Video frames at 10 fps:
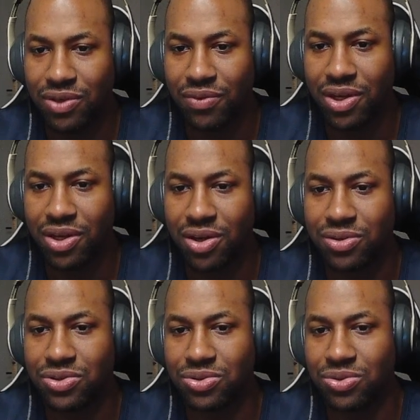you want to go
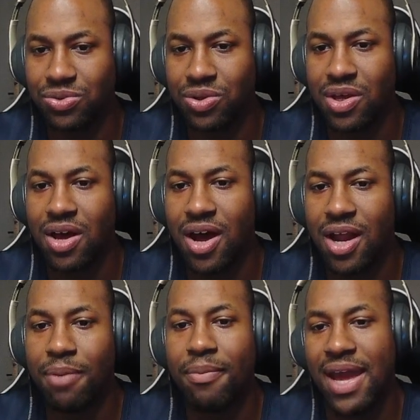to
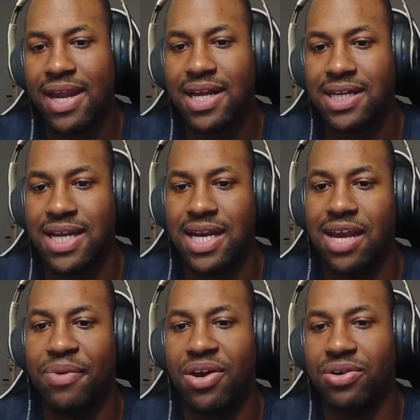automatic
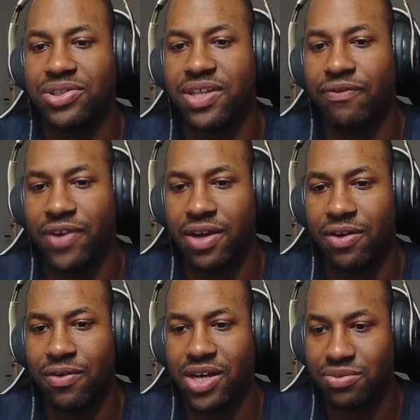dynamic host
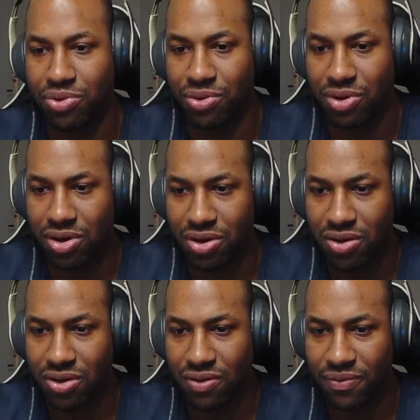configuration protocol.